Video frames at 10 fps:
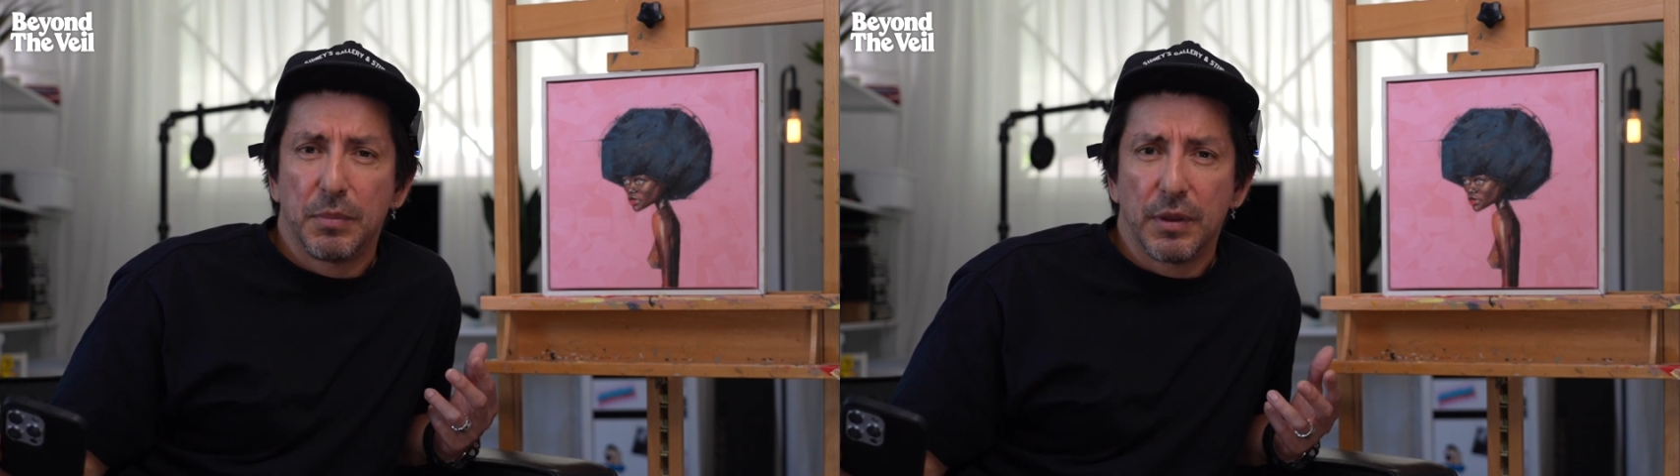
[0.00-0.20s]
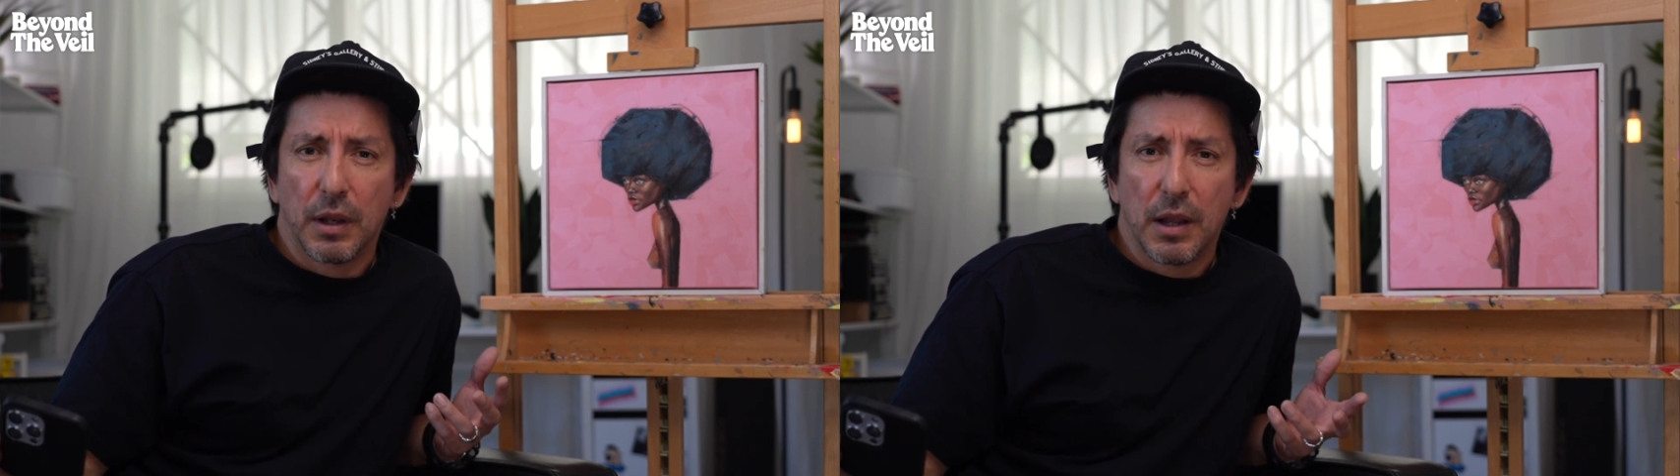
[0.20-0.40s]

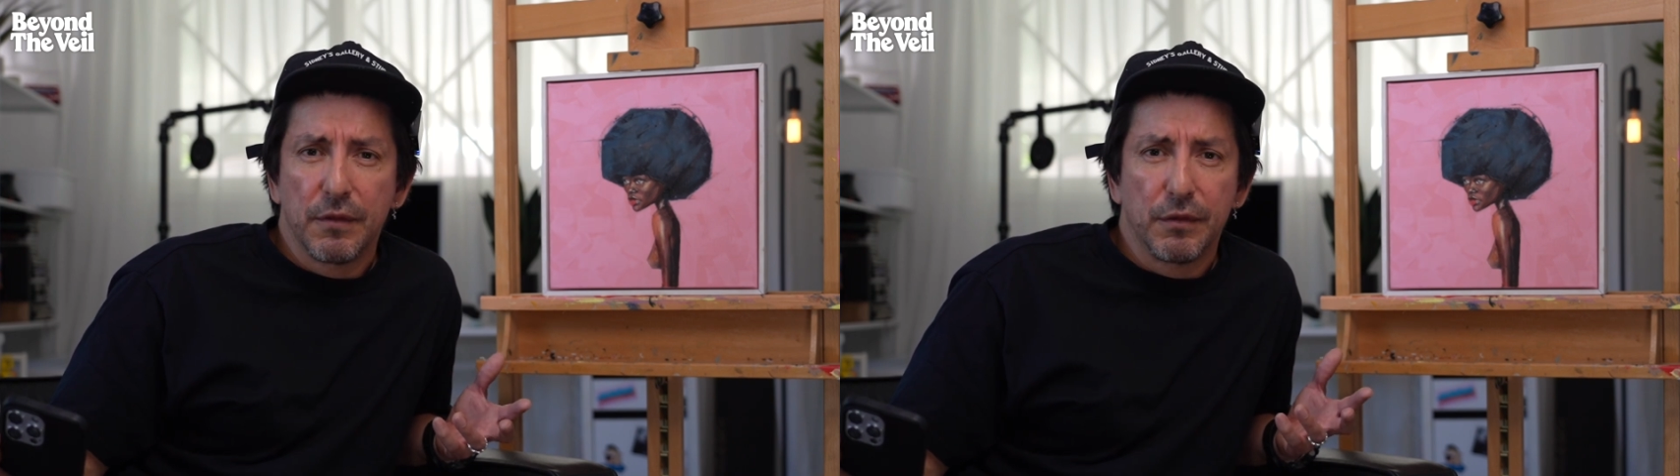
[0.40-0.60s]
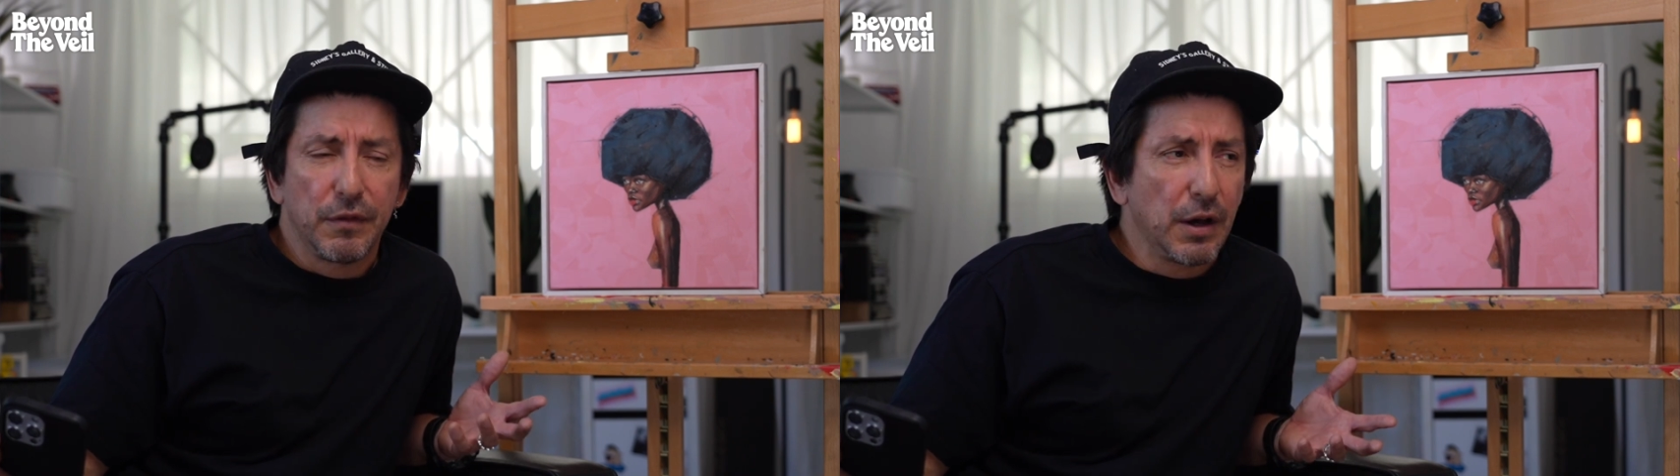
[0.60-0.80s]
the
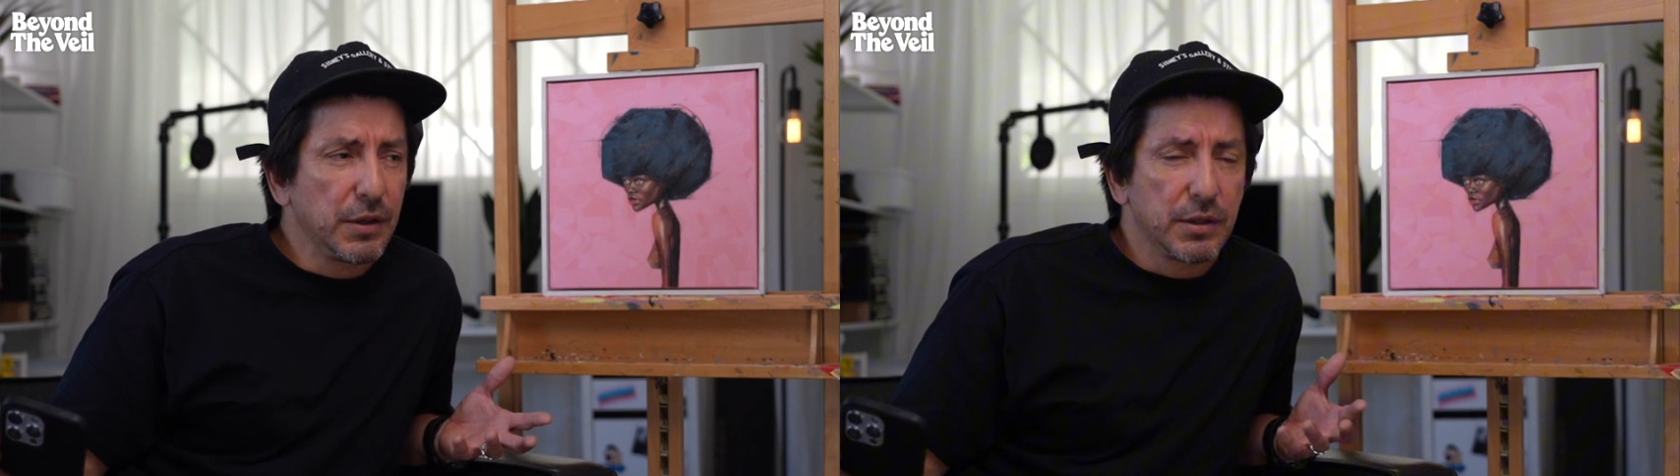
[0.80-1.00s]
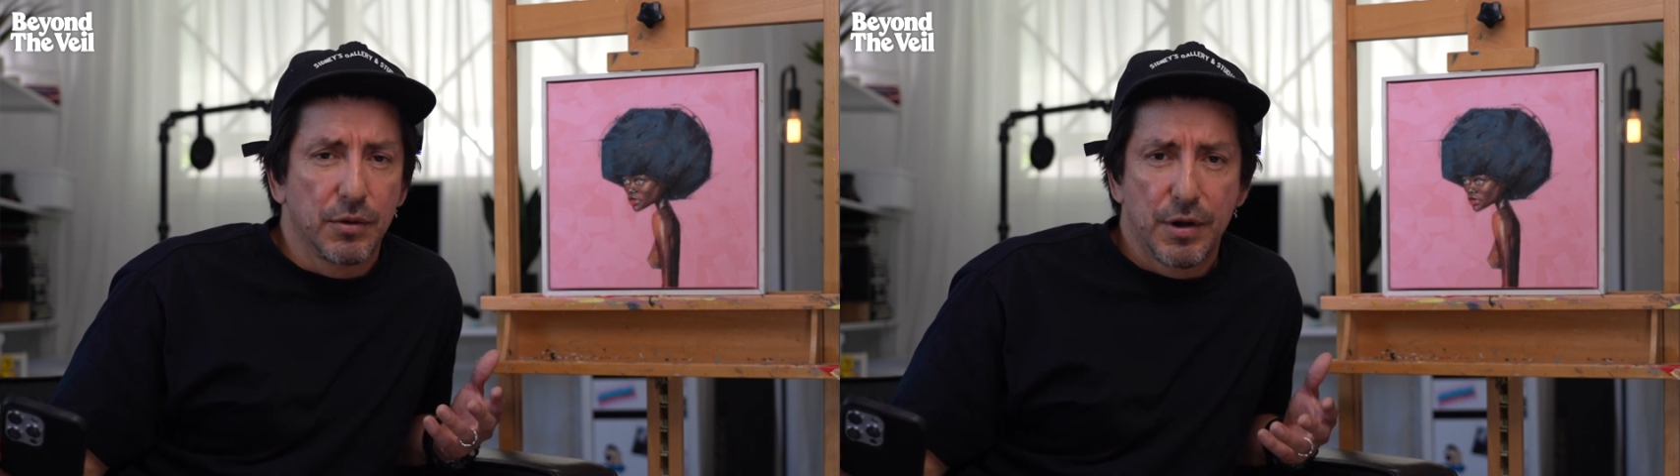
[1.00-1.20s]
love of
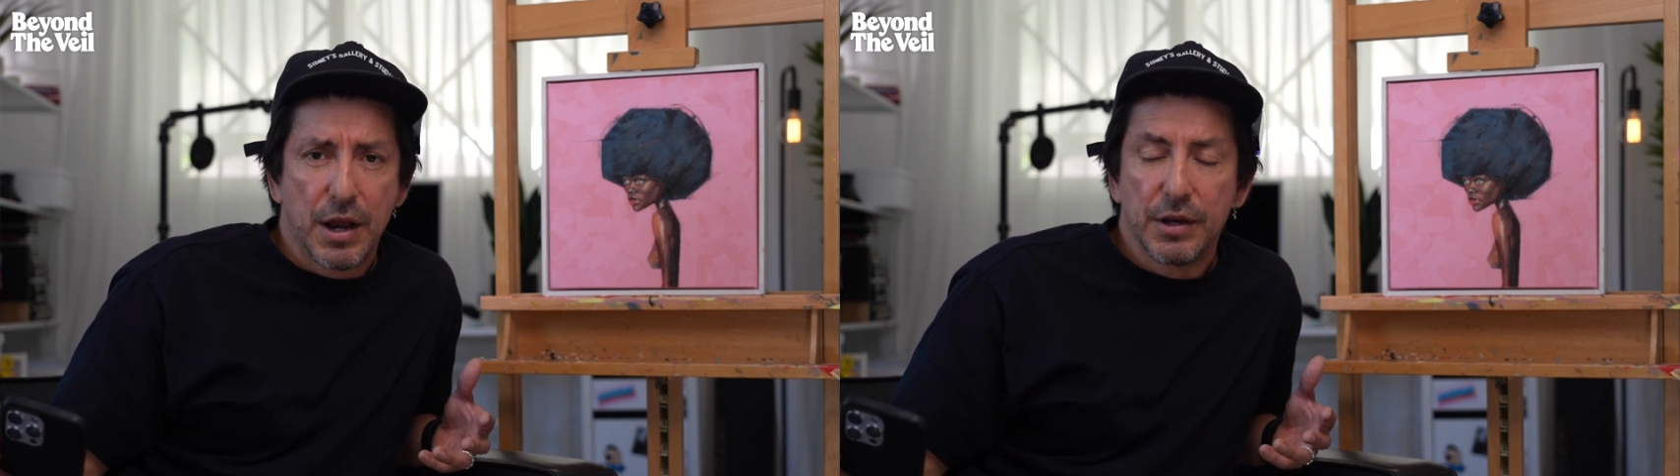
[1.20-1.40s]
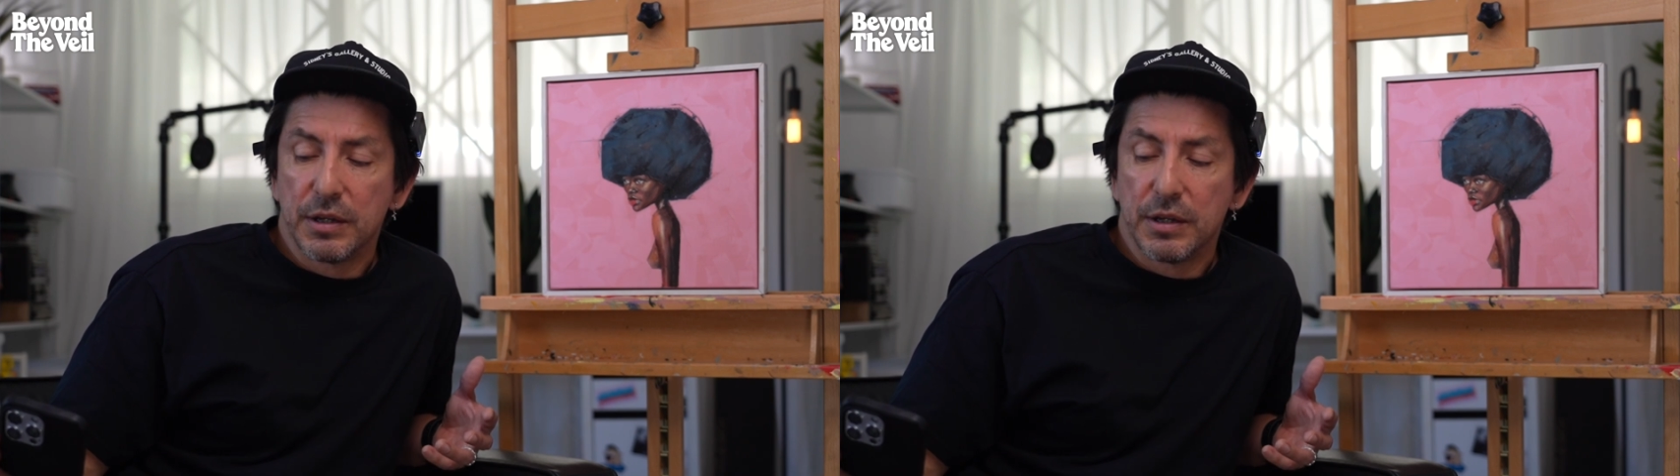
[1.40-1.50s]
others around